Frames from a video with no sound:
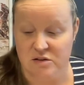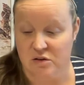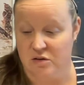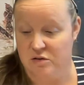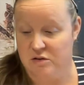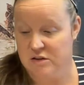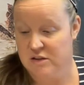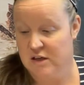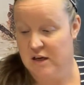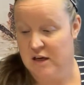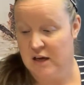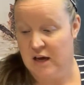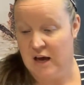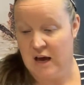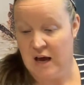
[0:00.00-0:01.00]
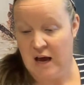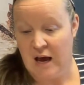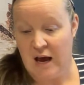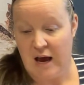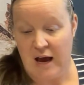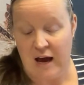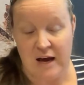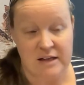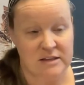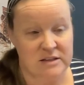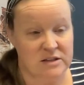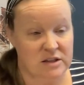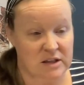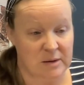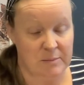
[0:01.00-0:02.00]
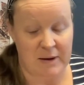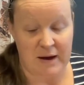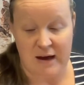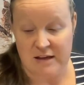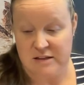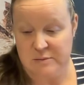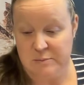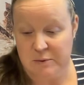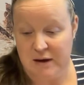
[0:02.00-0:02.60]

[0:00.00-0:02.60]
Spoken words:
dogs and to the pets.